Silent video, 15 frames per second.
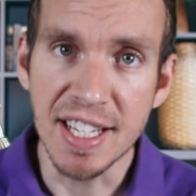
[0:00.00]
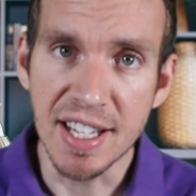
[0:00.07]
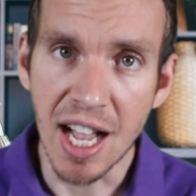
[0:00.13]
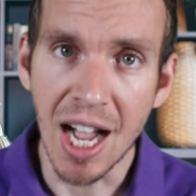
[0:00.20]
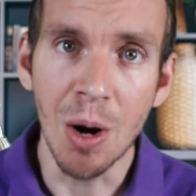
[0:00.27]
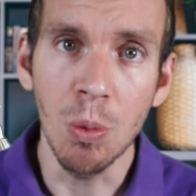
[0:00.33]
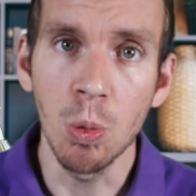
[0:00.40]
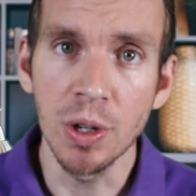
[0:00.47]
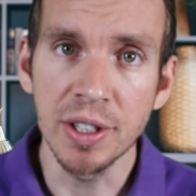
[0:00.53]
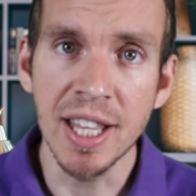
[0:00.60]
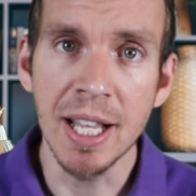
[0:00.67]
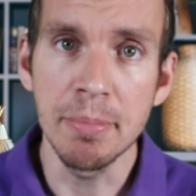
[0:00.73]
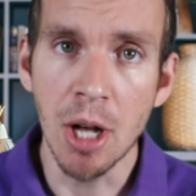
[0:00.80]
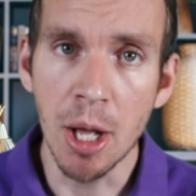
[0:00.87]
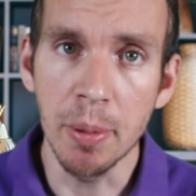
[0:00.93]
not worked
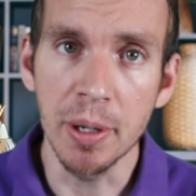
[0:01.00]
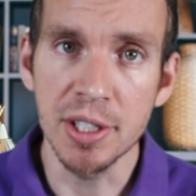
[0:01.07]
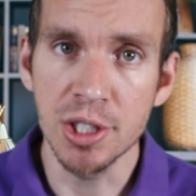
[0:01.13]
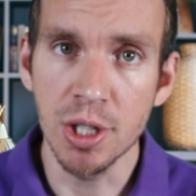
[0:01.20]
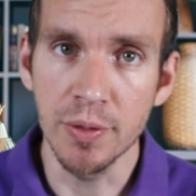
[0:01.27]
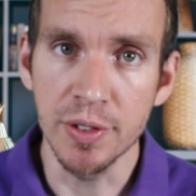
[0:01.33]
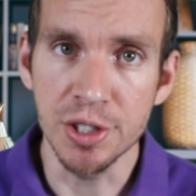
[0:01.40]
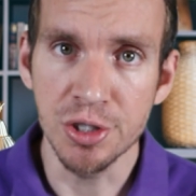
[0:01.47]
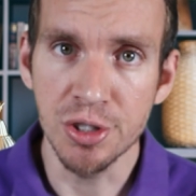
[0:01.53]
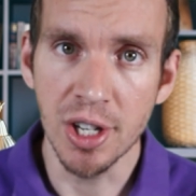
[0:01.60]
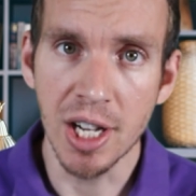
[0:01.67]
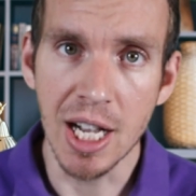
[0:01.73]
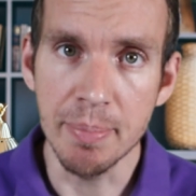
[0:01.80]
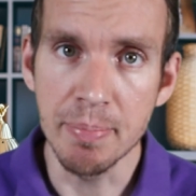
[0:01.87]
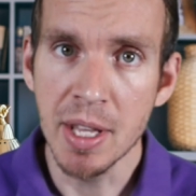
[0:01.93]
that public service
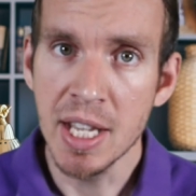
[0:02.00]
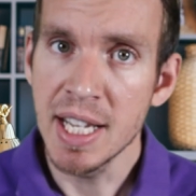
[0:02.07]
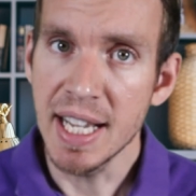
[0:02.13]
job,